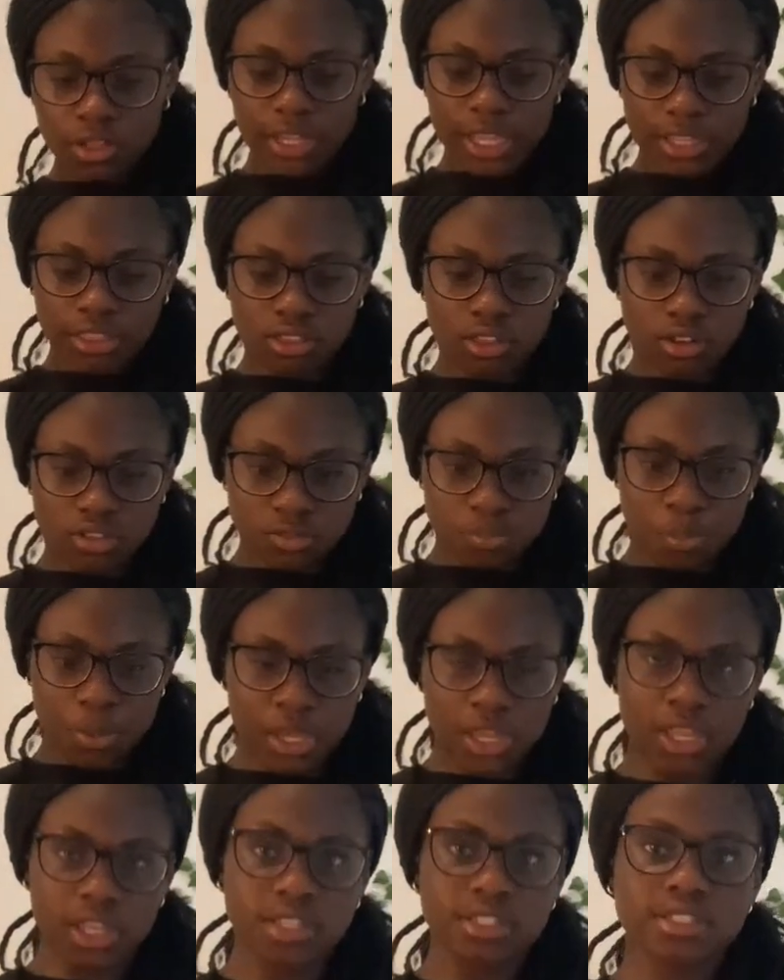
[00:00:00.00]
get those
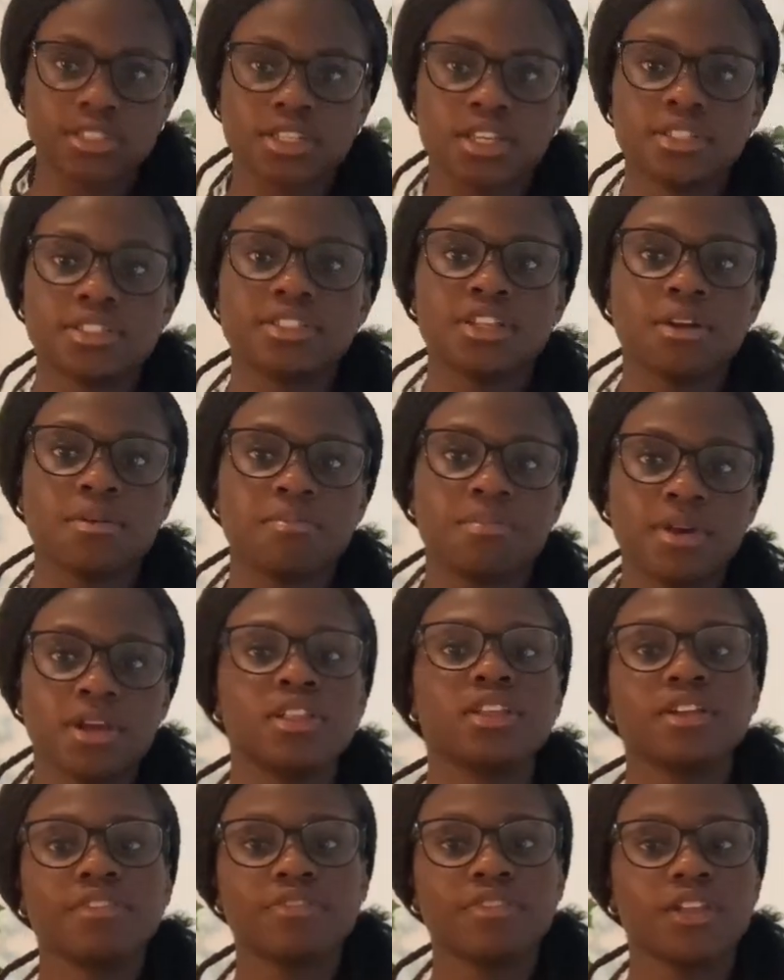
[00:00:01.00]
pants because they're
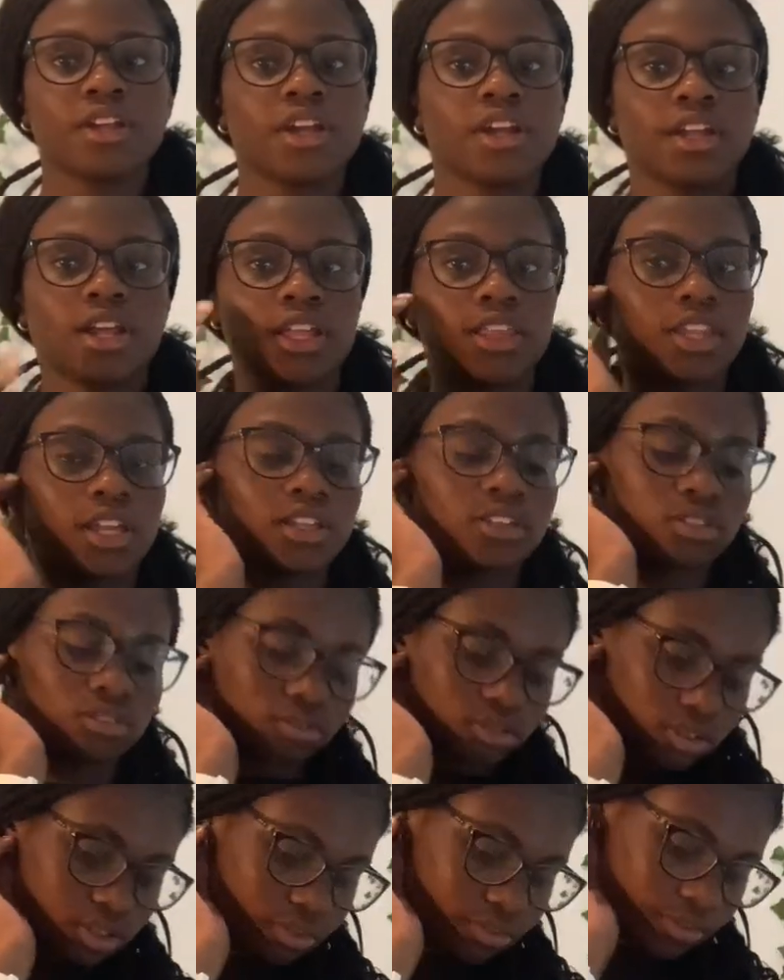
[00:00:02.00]
barely flared and they
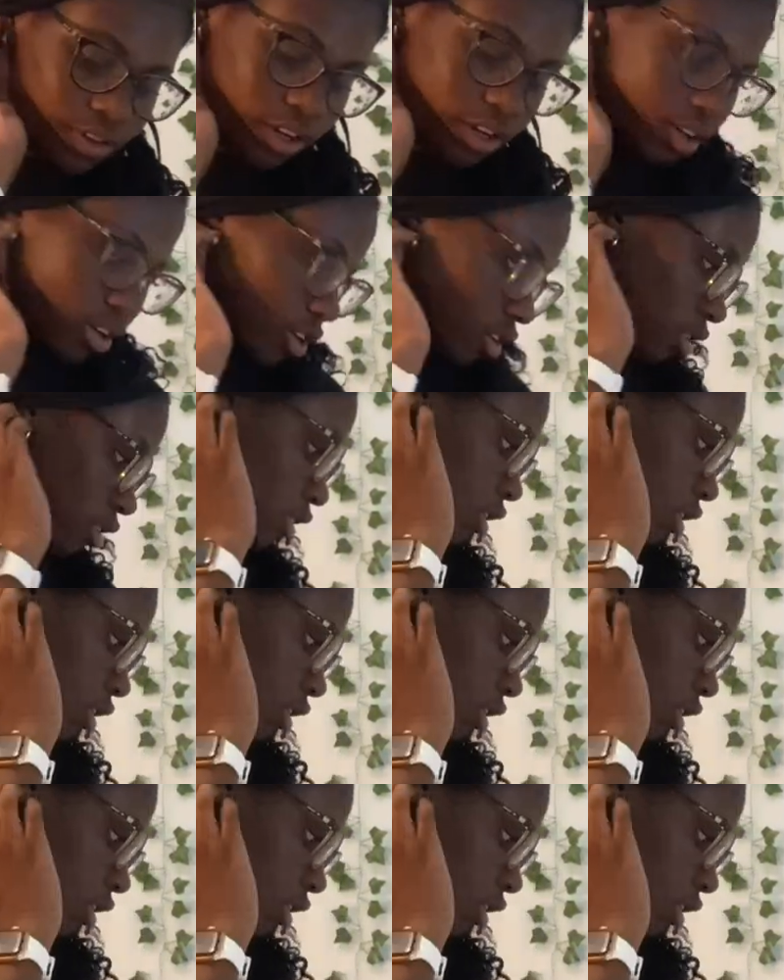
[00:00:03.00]
don't look very good.